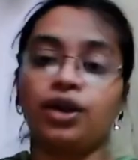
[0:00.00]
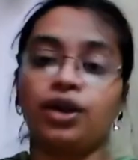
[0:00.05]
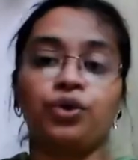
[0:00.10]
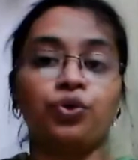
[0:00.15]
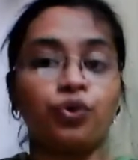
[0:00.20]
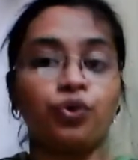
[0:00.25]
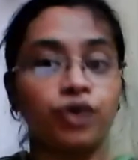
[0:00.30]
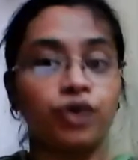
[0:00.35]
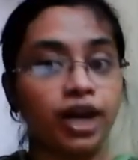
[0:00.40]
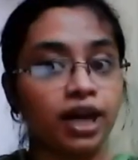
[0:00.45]

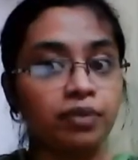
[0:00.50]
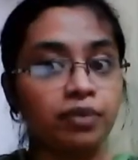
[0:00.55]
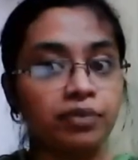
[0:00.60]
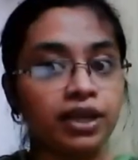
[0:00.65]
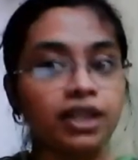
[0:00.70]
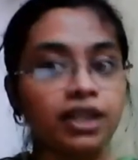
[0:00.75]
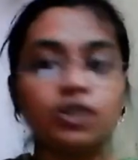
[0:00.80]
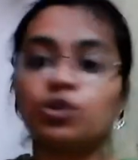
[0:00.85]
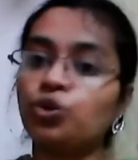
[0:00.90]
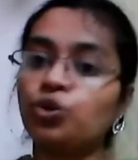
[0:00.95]
No rain
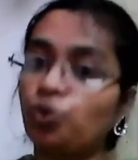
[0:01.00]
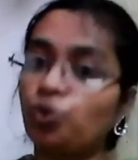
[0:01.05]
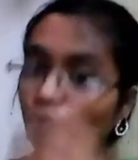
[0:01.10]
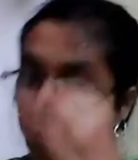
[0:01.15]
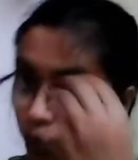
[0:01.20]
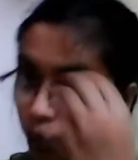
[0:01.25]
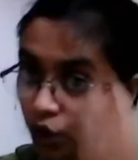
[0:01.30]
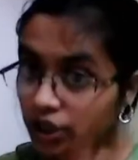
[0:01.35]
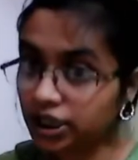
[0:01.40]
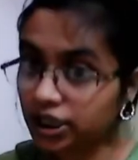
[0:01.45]
means no
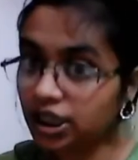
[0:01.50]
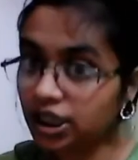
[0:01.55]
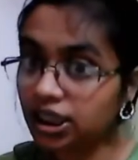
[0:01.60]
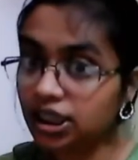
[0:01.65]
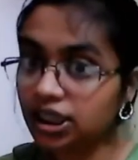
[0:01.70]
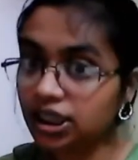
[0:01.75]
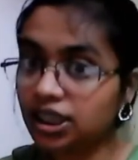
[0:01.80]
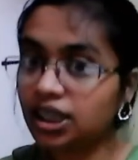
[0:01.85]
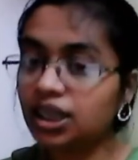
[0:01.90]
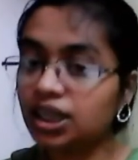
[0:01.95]

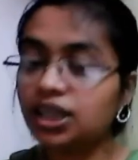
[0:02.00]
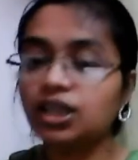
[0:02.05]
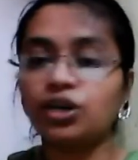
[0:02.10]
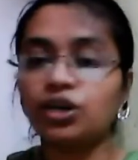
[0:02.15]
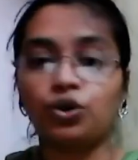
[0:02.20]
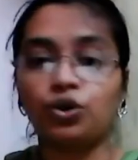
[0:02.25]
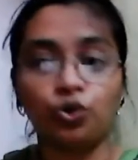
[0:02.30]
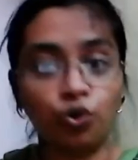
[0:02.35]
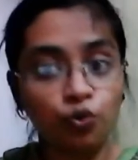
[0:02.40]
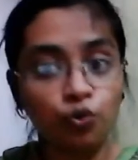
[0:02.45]
water.
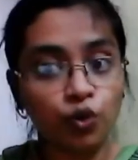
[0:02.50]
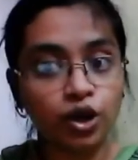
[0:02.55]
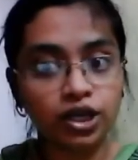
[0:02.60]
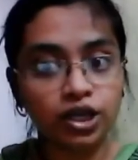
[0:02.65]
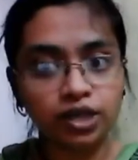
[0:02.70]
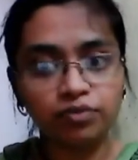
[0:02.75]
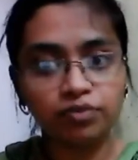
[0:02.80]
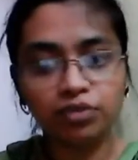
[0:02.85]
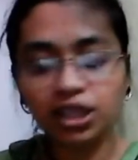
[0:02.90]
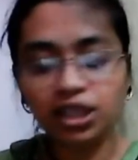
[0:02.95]
No
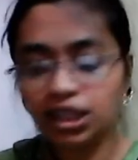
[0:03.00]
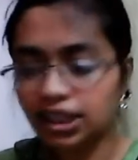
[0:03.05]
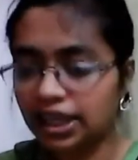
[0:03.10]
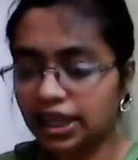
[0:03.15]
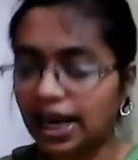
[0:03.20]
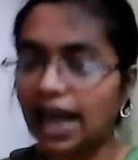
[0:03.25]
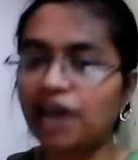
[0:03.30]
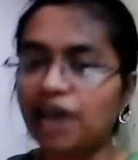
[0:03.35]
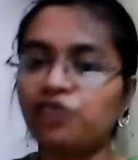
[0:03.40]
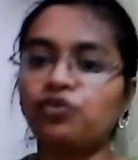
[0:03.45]
water means
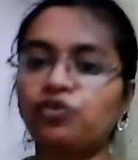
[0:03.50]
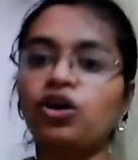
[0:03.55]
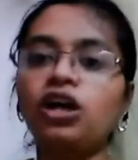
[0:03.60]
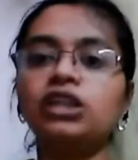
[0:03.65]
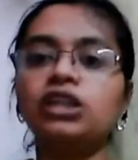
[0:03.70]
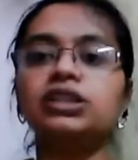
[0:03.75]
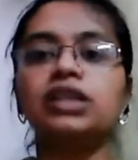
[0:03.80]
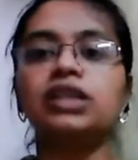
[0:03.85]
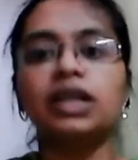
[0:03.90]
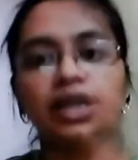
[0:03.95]
land
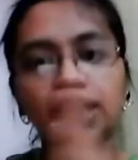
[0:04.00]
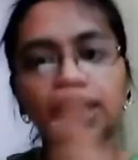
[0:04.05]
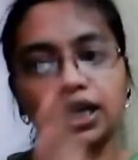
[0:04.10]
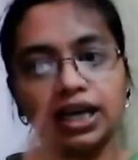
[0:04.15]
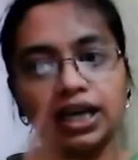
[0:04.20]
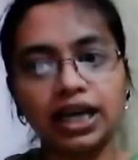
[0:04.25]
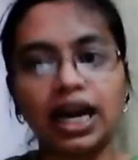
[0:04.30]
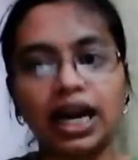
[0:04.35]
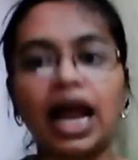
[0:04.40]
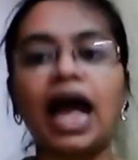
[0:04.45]
was
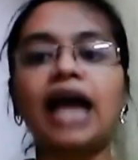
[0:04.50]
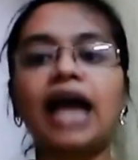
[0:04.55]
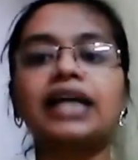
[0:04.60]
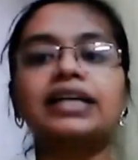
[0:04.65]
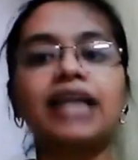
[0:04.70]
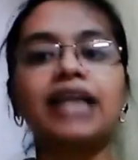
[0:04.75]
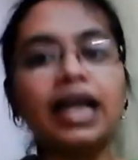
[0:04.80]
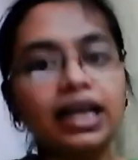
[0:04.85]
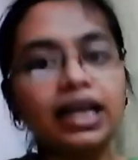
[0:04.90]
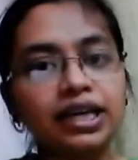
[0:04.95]

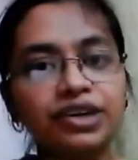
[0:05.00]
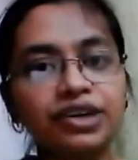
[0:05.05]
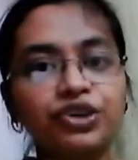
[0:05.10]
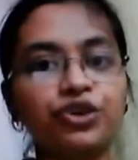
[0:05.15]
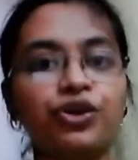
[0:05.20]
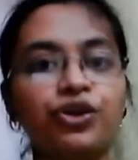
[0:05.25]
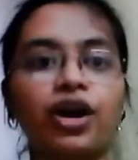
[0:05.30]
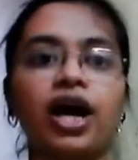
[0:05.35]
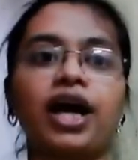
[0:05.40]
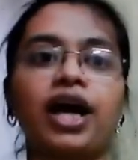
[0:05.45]
cracked and
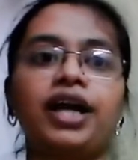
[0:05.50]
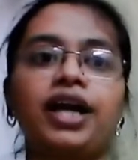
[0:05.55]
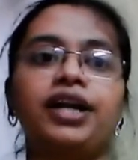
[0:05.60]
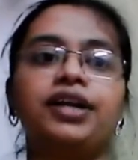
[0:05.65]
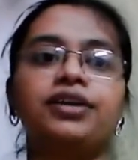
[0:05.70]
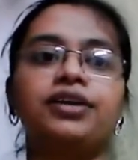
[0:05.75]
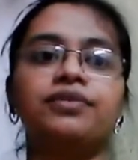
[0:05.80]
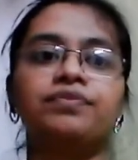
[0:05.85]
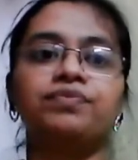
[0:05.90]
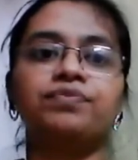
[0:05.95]

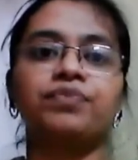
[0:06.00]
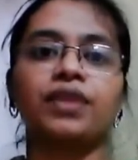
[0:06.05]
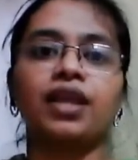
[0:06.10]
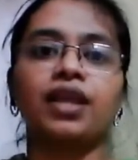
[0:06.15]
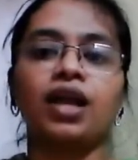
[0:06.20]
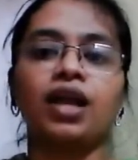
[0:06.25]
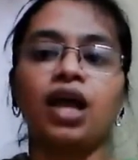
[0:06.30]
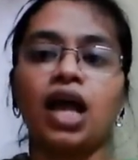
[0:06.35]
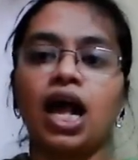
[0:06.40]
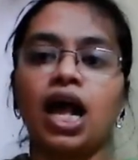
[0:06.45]
dried.
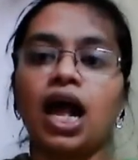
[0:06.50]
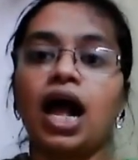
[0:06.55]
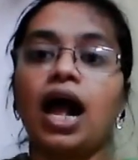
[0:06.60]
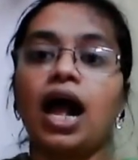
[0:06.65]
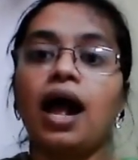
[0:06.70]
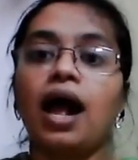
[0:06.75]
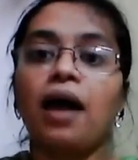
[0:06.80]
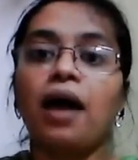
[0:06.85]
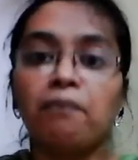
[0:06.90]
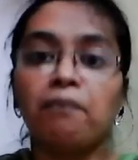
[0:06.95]

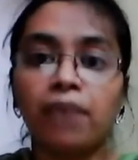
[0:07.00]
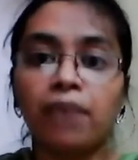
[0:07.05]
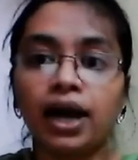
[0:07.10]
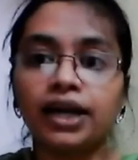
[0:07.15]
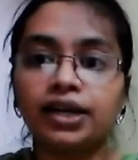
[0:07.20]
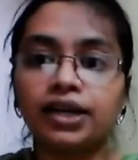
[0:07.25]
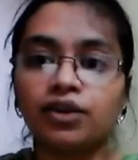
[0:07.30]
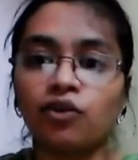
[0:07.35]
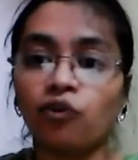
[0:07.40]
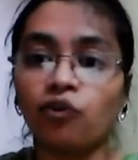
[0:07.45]

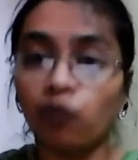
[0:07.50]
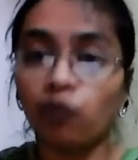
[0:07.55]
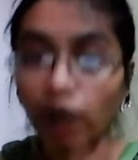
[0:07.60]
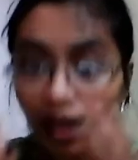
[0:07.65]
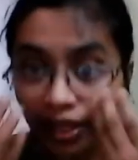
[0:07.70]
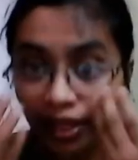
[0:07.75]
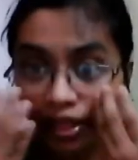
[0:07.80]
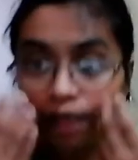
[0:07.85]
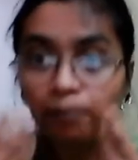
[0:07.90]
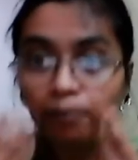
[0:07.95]
But
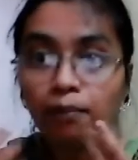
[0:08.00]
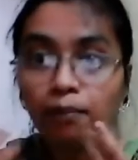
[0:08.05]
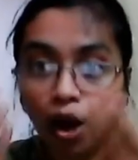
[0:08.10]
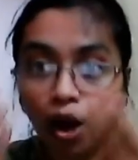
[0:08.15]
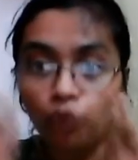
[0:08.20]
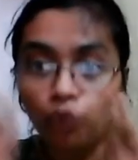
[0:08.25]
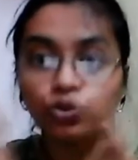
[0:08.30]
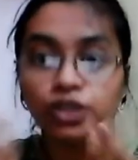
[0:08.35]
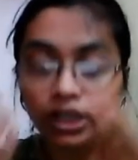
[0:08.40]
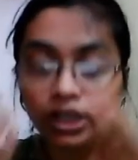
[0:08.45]
when the
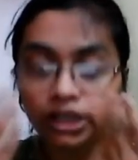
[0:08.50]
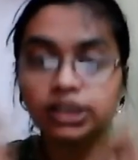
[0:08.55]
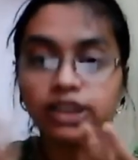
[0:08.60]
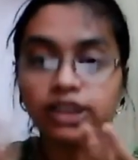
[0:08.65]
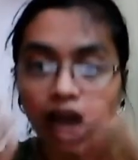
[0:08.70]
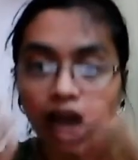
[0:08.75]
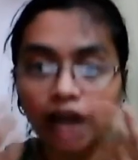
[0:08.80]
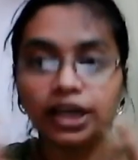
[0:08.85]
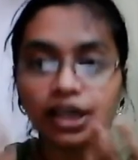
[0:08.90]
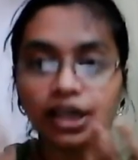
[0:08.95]
mountain
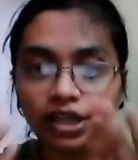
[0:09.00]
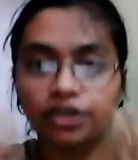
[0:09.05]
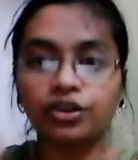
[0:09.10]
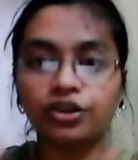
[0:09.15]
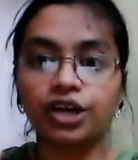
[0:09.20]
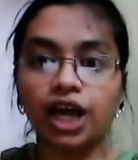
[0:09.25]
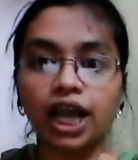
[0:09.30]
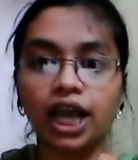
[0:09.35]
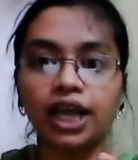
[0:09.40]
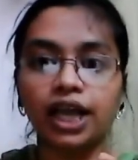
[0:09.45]
started
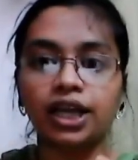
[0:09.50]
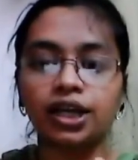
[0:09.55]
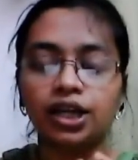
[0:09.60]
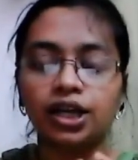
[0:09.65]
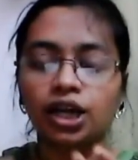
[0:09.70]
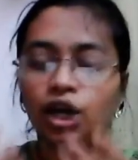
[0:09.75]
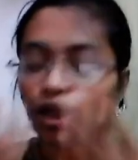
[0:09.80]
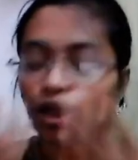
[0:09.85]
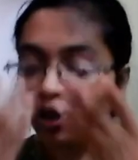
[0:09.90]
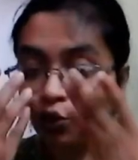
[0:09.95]
crying,
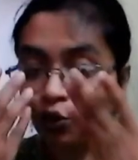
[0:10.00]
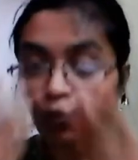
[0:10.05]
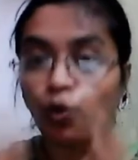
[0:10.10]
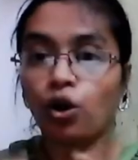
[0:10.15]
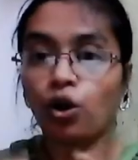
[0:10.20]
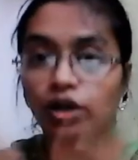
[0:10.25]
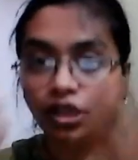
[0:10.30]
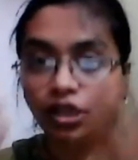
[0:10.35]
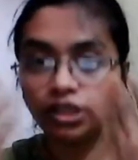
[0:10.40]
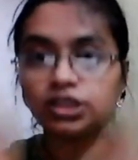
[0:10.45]
the
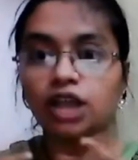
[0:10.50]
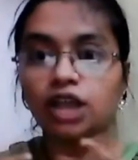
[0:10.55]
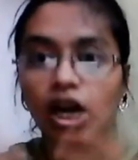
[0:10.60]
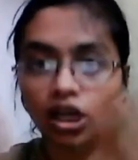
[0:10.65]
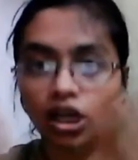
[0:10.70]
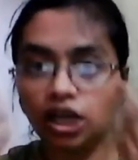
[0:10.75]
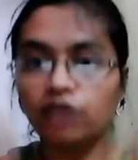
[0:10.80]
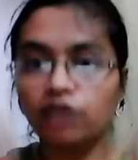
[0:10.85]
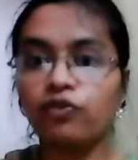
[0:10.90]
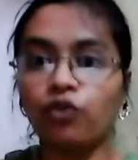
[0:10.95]
water
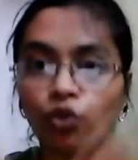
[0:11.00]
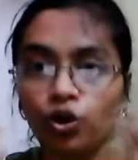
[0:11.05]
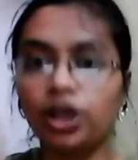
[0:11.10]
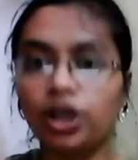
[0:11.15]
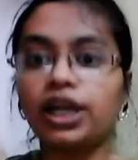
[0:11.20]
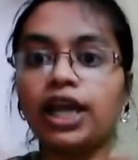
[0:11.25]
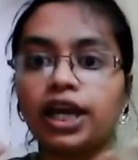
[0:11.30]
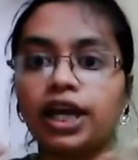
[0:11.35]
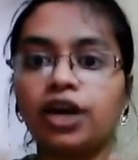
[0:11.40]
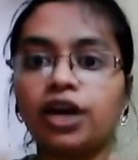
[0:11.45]
started
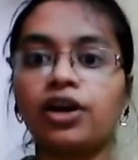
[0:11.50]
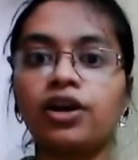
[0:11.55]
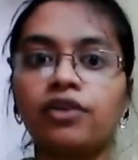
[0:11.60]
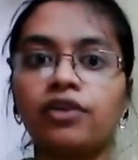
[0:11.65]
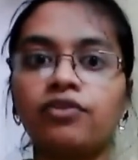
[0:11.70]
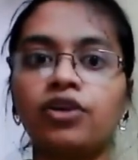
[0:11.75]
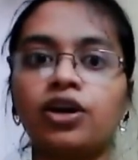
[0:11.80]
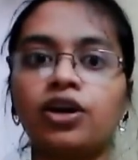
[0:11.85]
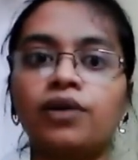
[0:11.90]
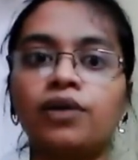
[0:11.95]
flowing like a
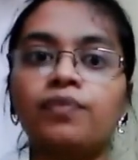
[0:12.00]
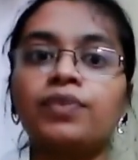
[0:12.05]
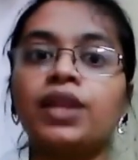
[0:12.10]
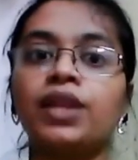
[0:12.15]
river.